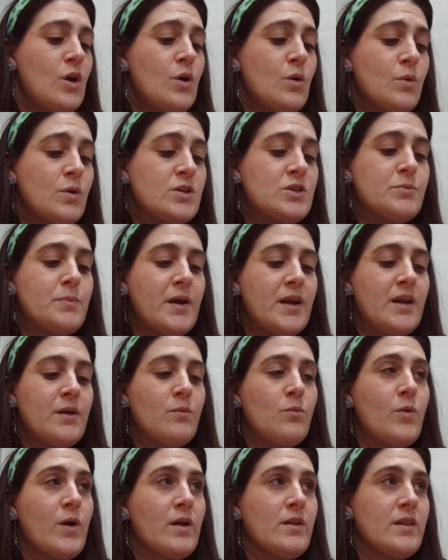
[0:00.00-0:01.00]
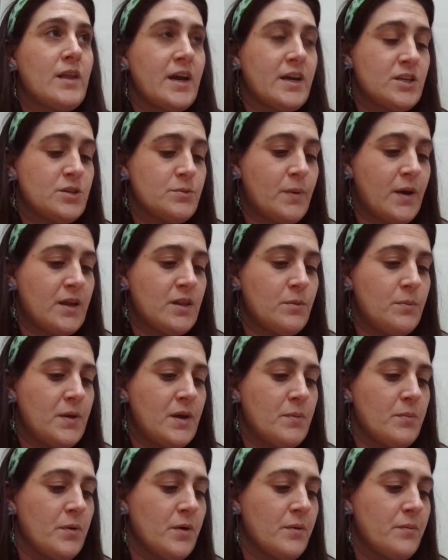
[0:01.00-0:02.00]
which made him well liked by the
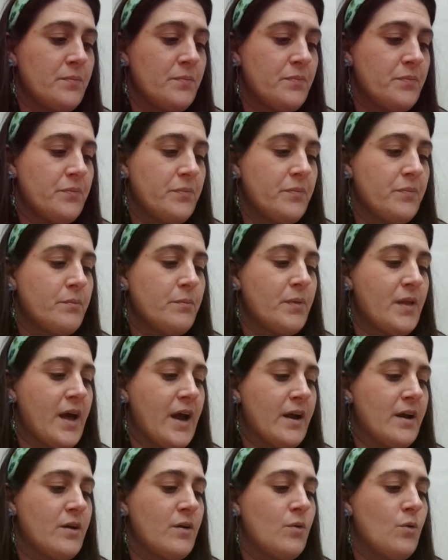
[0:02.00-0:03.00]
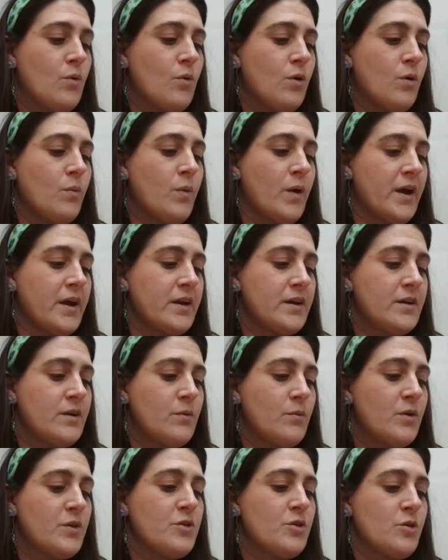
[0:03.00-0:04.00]
people, Black or white,
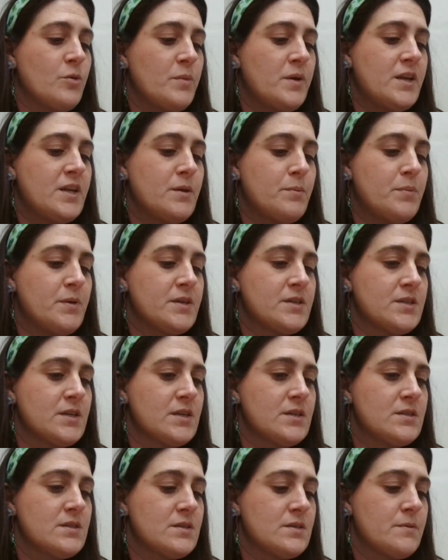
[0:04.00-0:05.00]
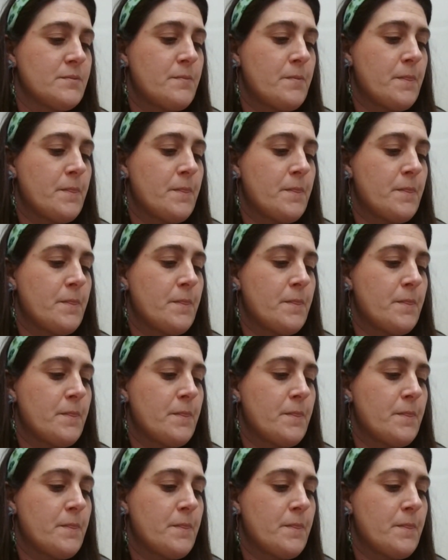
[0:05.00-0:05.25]
with whom he did business.